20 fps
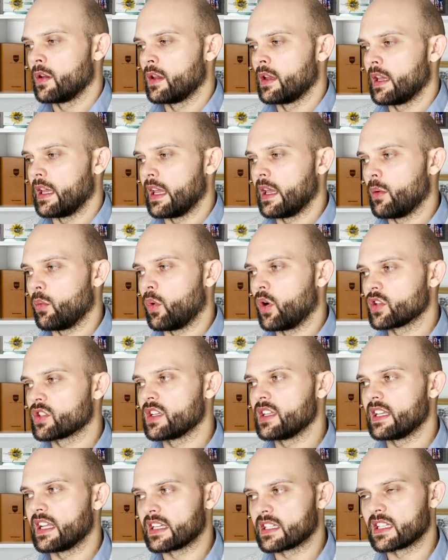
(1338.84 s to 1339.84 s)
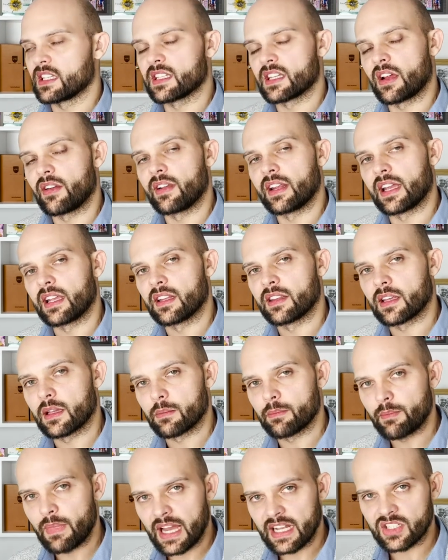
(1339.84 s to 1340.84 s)
It wasn't necessarily
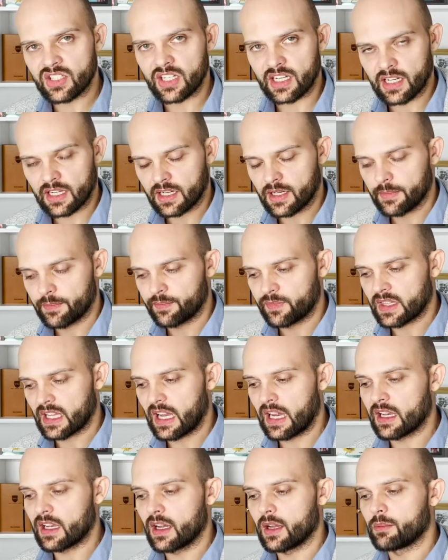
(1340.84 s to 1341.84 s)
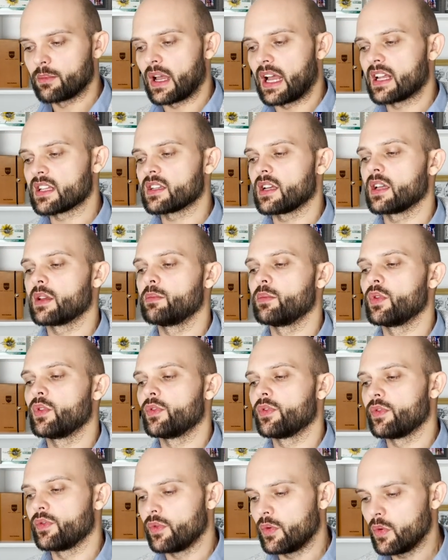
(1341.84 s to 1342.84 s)
anything magic. And as I
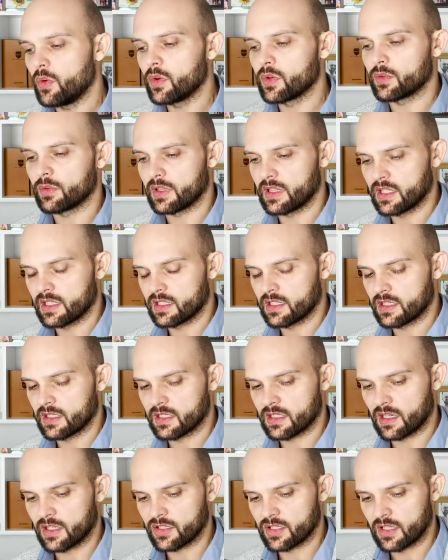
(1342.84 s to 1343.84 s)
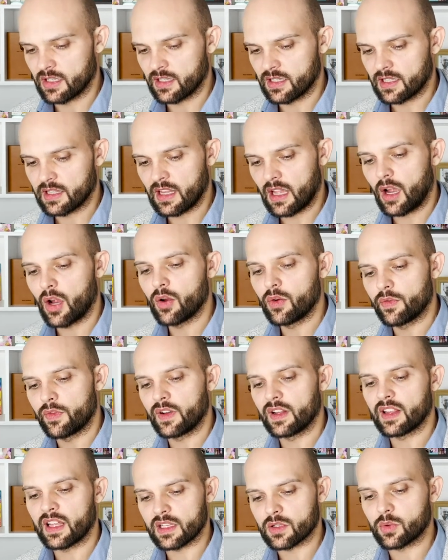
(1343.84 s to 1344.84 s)
move forward with this discussion,
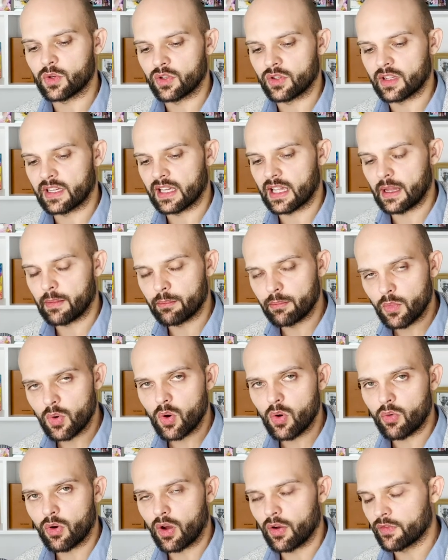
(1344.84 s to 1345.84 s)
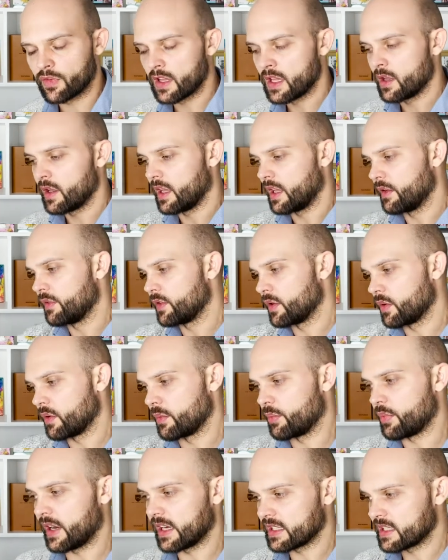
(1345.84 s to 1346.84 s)
hopefully that's what you're going to get more of. If you're
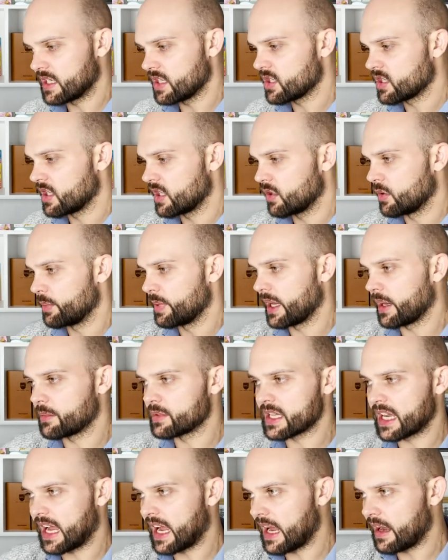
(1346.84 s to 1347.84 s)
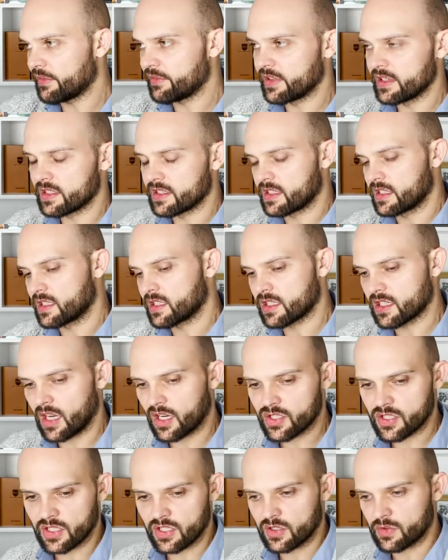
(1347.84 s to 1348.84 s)
a practitioner, you'll be able to have these
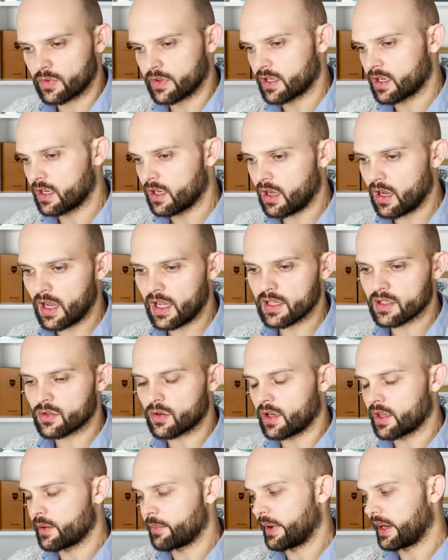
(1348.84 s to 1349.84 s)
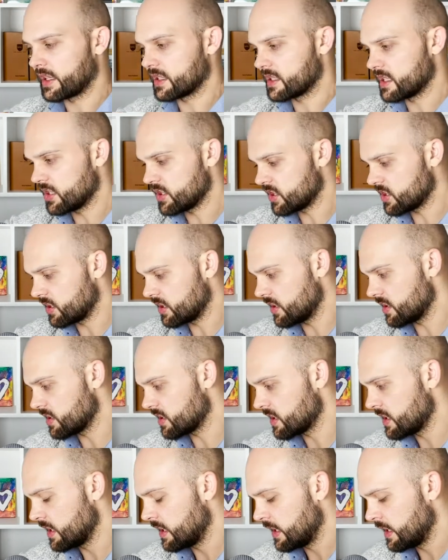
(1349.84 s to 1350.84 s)
discussions with clients or other
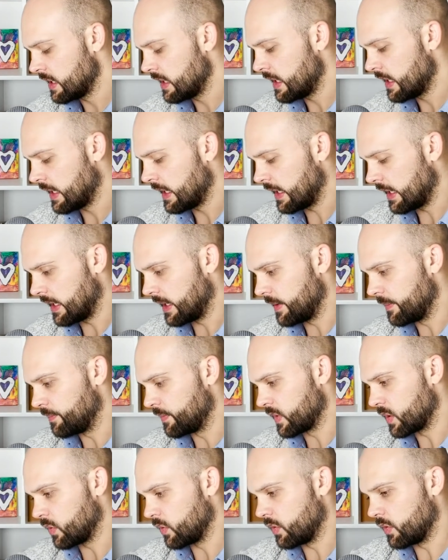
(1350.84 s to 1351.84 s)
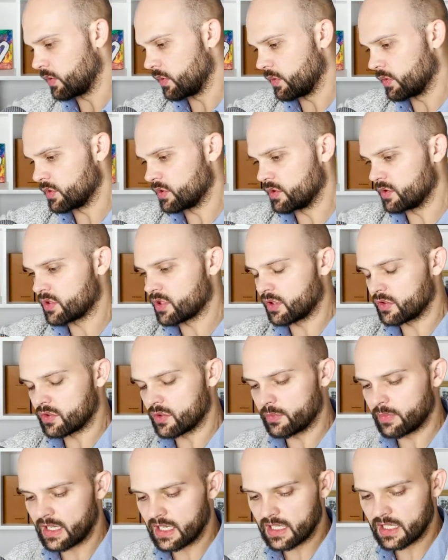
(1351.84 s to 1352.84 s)
practitioners, or do
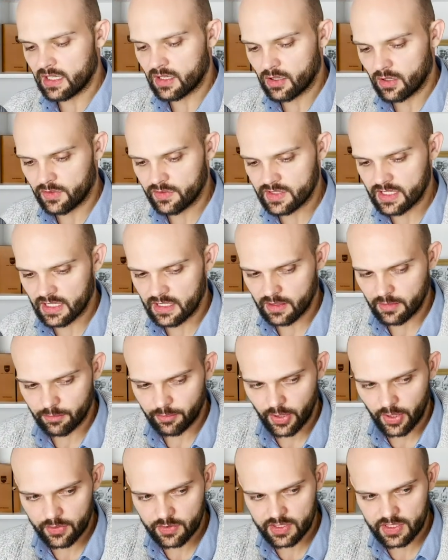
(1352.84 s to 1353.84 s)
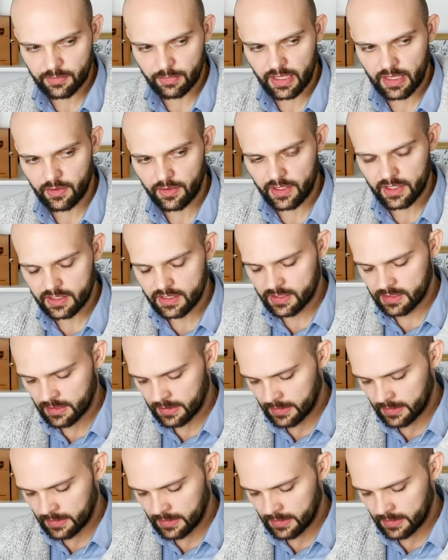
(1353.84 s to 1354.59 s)
social media content and posts about this.